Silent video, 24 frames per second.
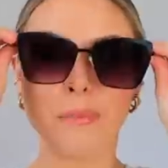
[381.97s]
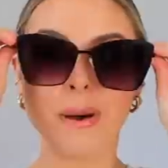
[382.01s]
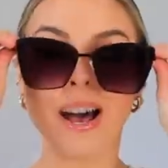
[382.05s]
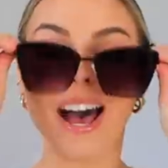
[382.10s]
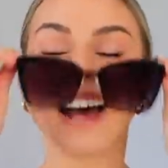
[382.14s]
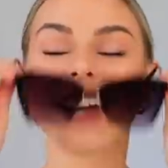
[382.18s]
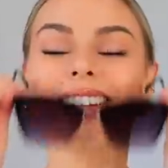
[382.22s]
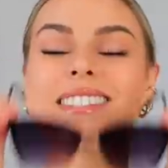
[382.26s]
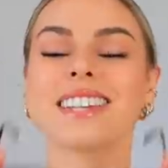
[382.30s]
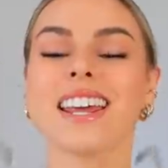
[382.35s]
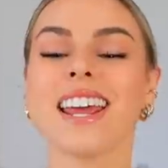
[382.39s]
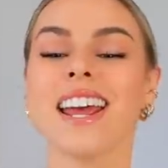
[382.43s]

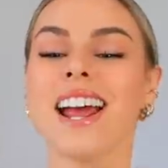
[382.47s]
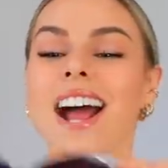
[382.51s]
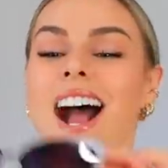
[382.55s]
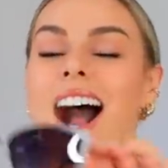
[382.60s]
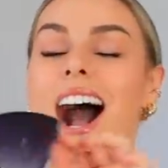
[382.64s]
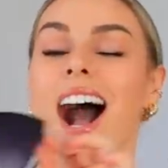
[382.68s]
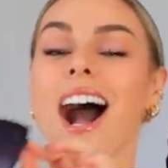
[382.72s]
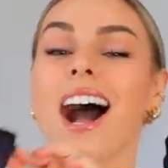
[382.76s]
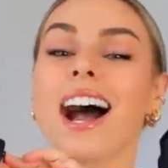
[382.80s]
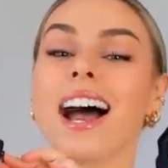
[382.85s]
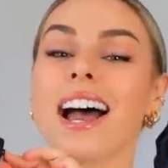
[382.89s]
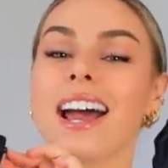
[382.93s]
But
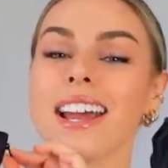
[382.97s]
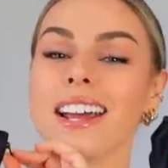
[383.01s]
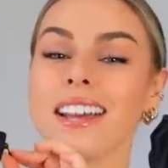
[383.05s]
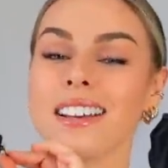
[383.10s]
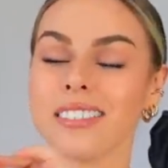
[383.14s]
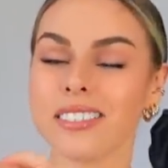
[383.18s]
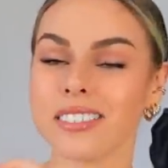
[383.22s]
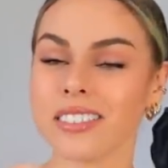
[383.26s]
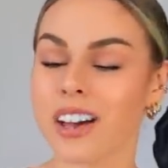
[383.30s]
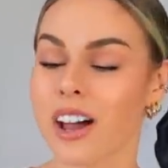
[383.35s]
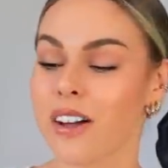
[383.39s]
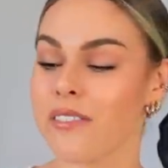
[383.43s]

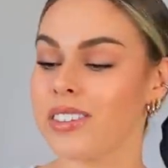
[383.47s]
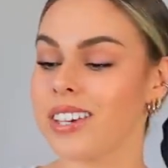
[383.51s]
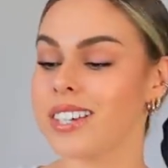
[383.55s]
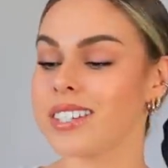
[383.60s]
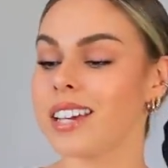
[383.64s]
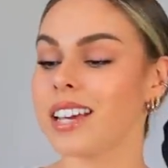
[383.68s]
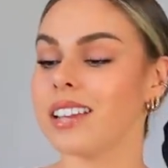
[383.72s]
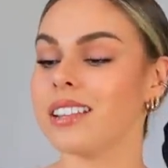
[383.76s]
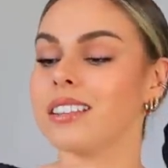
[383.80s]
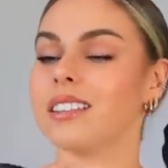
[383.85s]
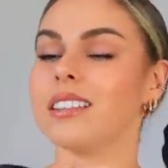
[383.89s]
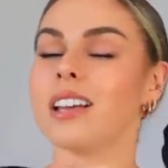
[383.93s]
I love these.
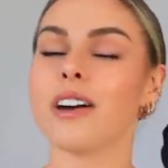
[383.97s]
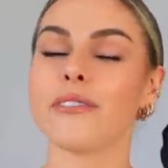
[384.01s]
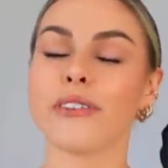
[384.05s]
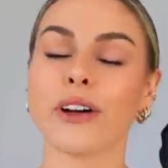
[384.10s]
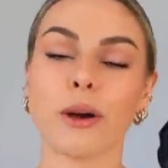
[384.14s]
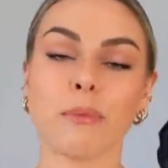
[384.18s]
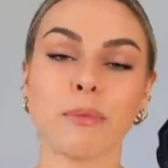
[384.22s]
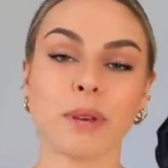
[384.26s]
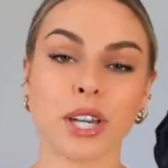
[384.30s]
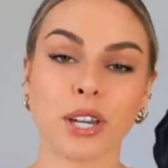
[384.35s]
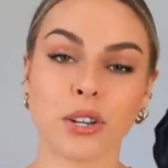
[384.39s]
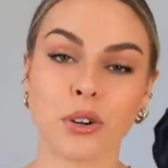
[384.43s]
I love
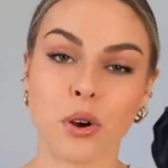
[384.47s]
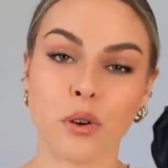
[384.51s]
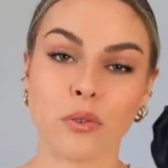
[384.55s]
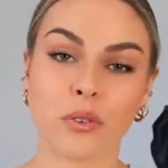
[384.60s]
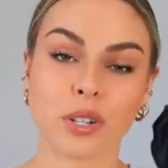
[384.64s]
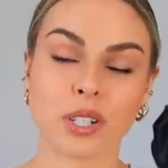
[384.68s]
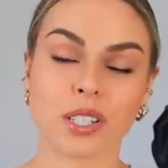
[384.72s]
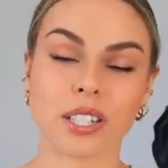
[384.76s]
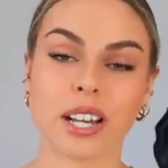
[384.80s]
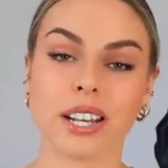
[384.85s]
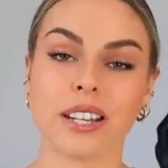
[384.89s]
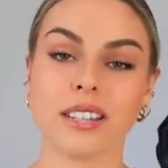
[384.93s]
how big and
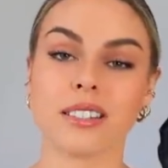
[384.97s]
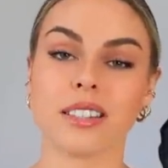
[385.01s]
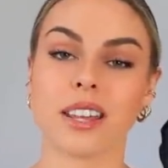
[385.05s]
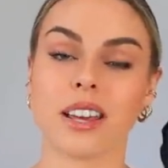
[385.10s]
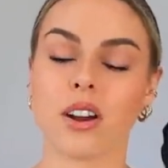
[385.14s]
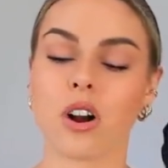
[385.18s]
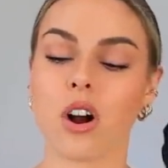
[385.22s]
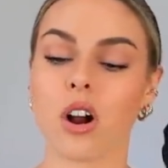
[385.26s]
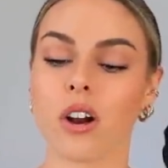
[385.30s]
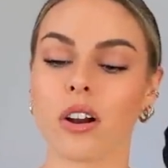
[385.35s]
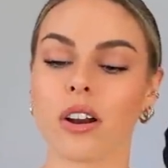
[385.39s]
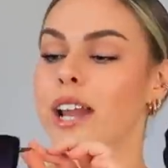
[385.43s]
oversized they are.